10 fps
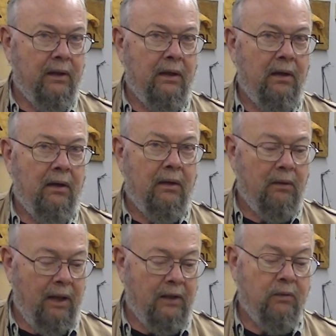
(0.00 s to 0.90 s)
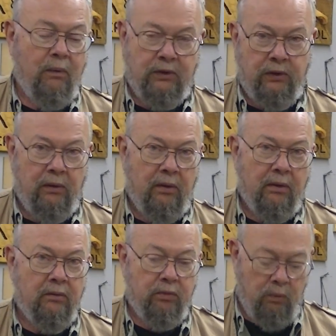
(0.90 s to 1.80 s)
here, and that's what you're
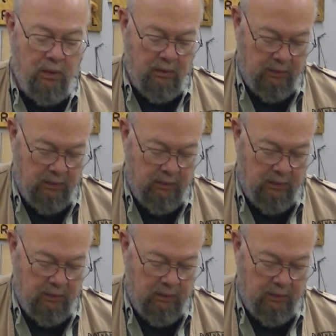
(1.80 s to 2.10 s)
looking for.